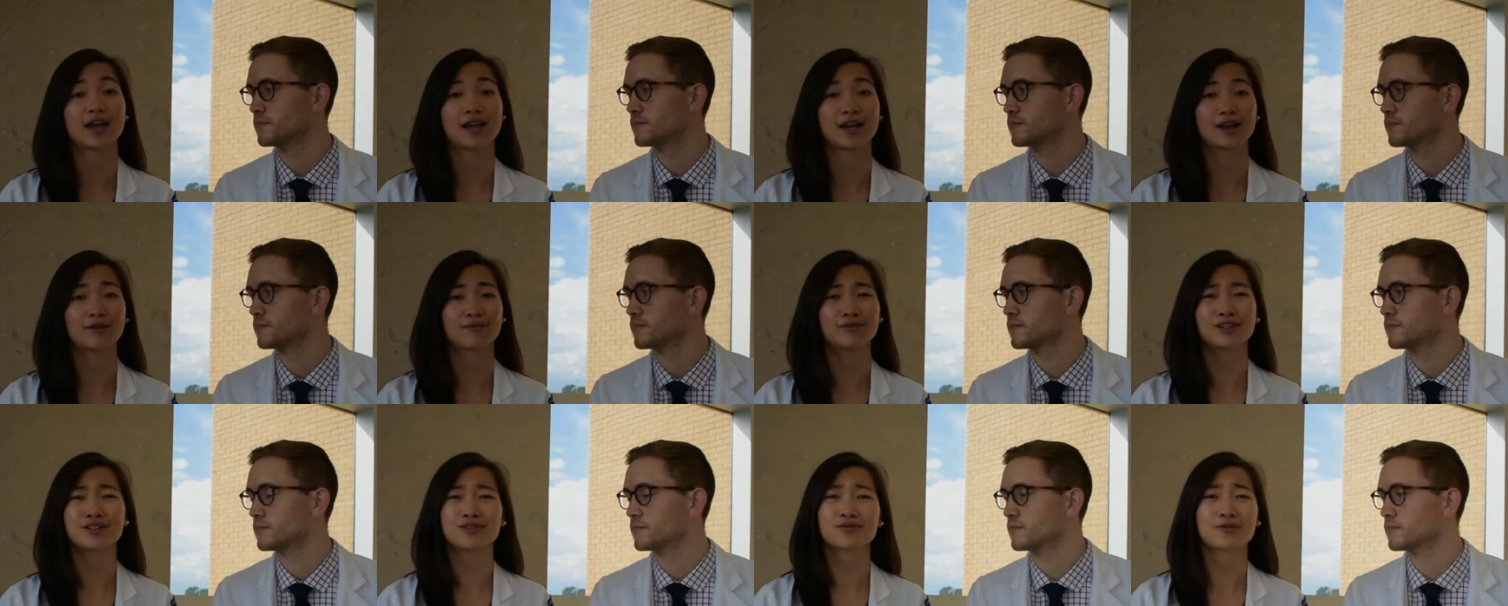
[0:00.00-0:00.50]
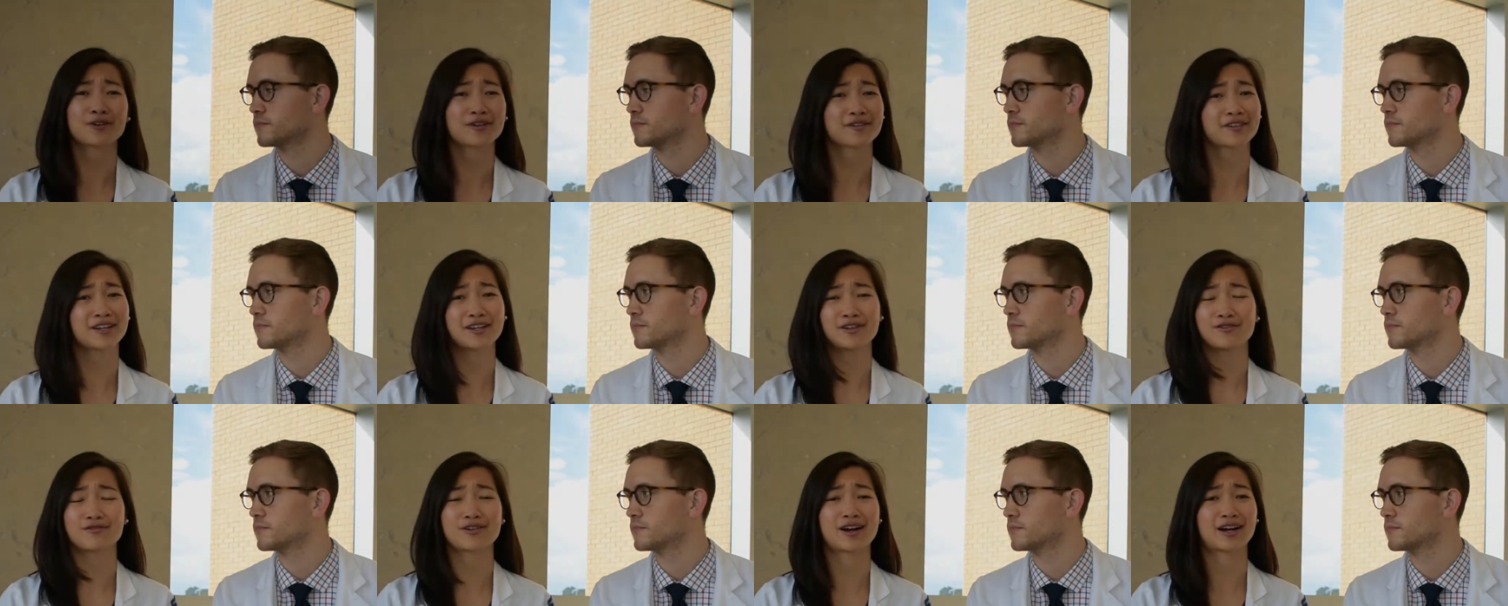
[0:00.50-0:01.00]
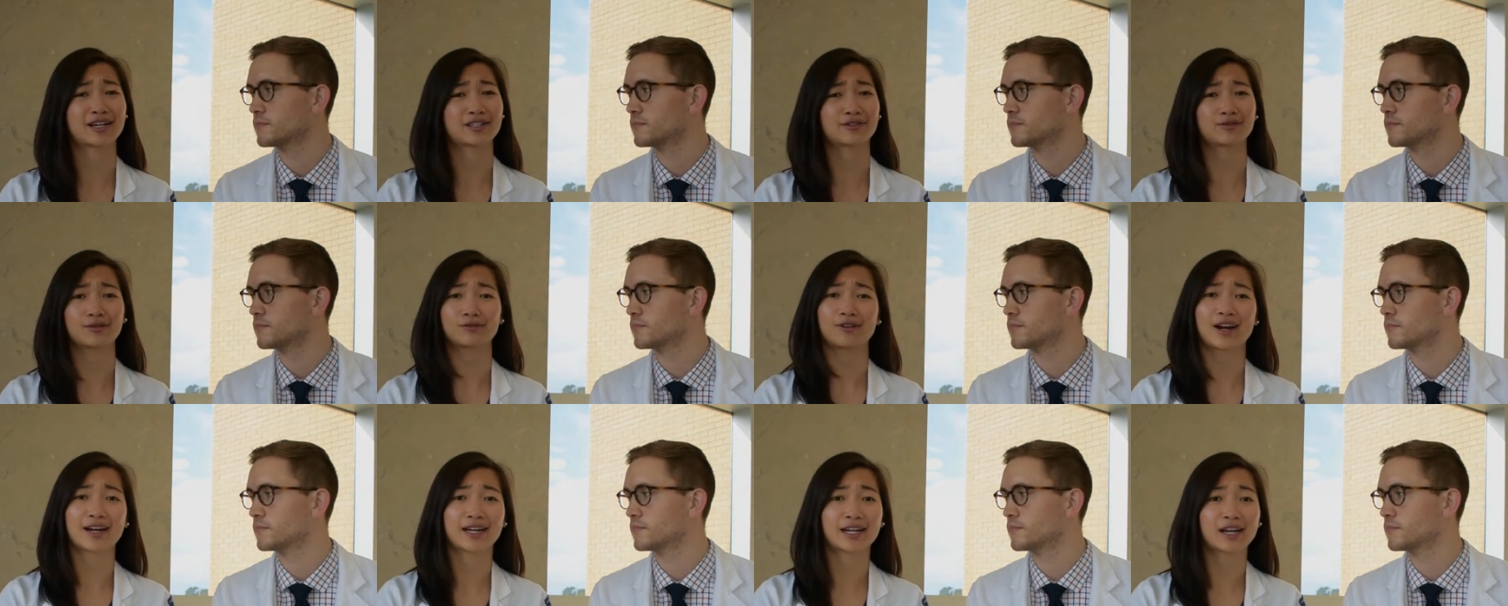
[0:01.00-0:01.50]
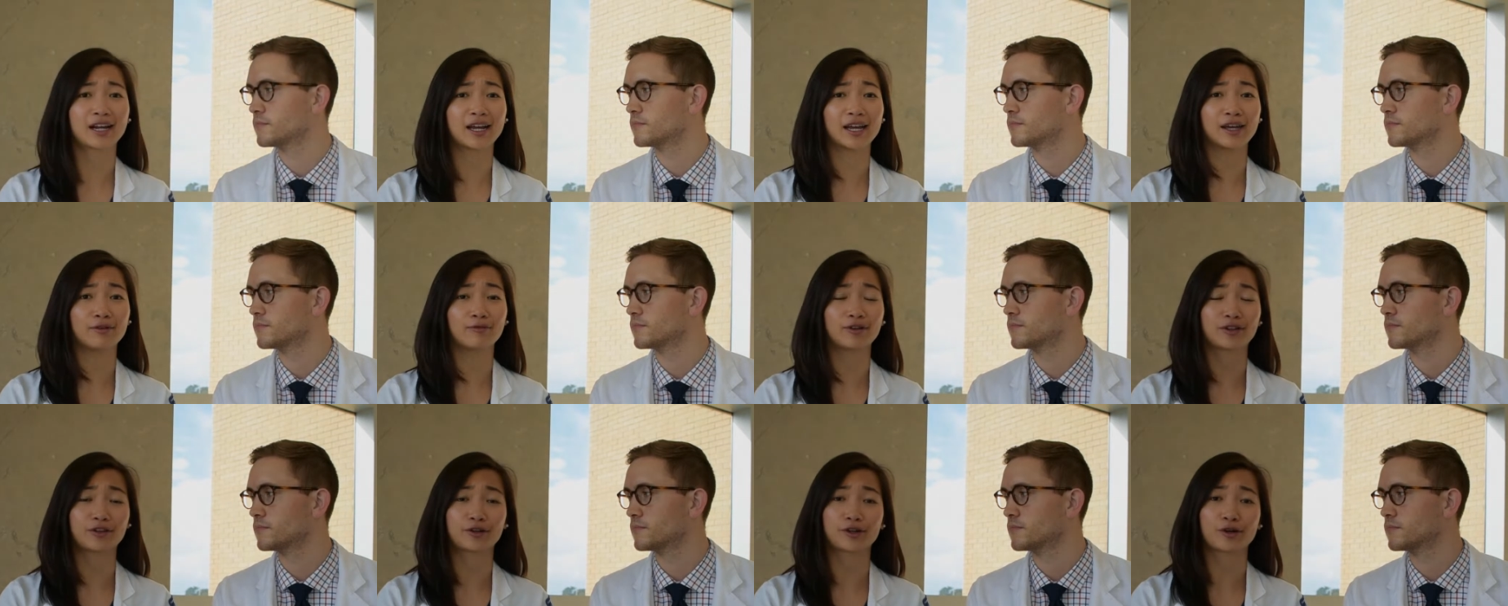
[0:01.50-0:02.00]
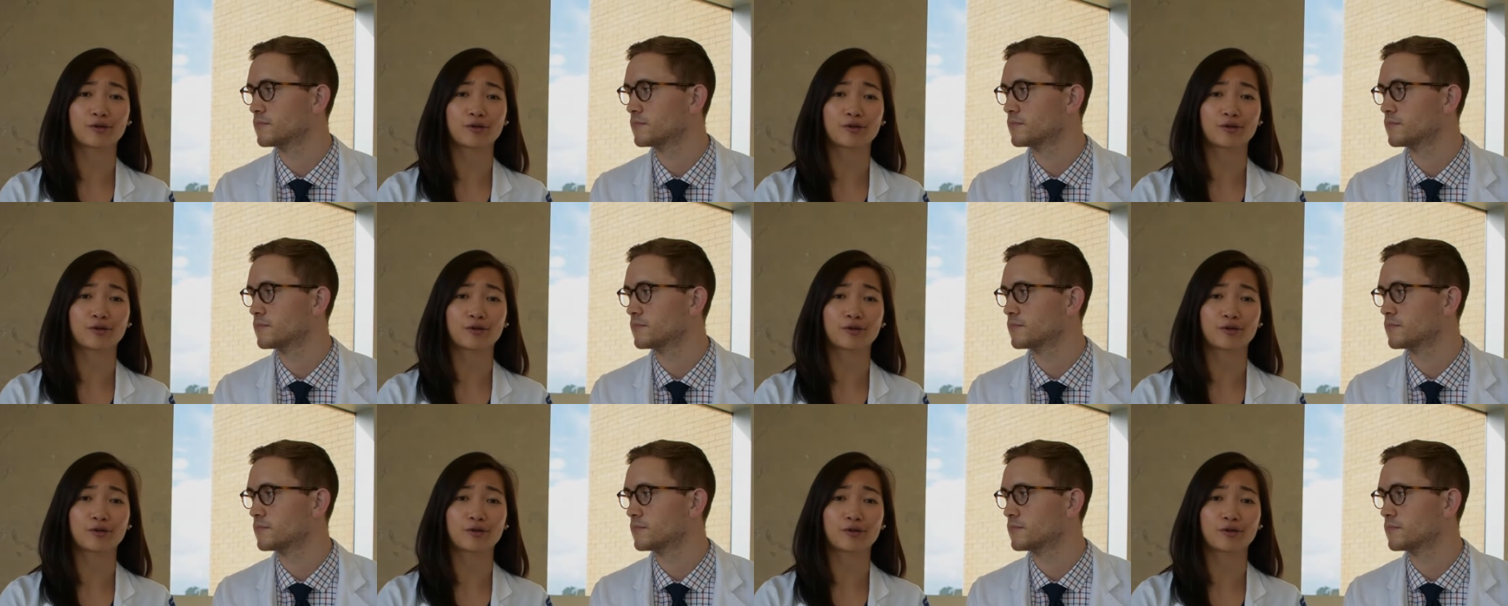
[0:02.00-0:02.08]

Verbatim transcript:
Speaker 1: and we just want to thank you guys for writing in with your